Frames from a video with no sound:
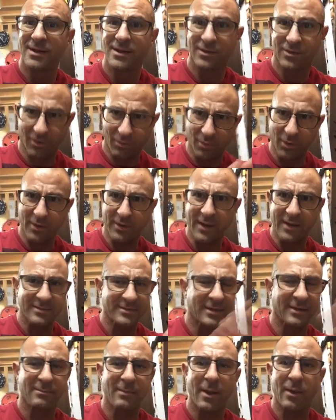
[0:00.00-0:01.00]
your
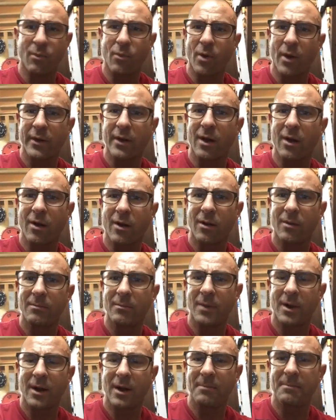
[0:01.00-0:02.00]
workouts, like my
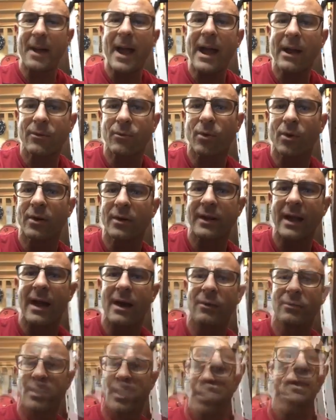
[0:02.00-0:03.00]
one-arm back
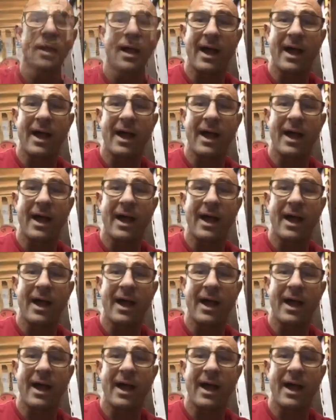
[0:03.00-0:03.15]
workout.